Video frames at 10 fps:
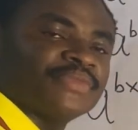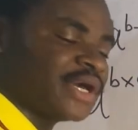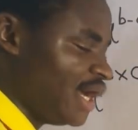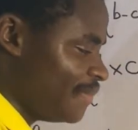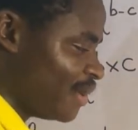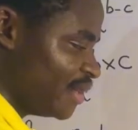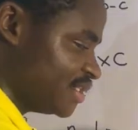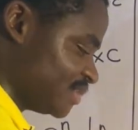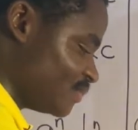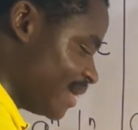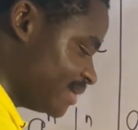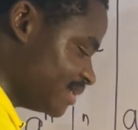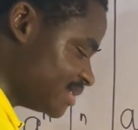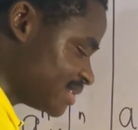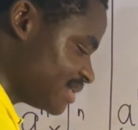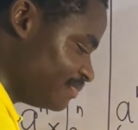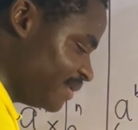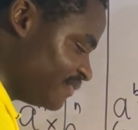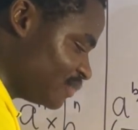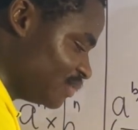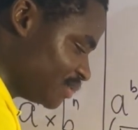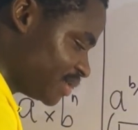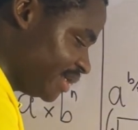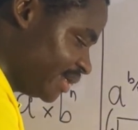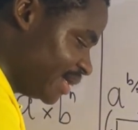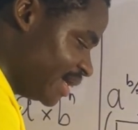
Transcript: How about 81? It is simply if you do 3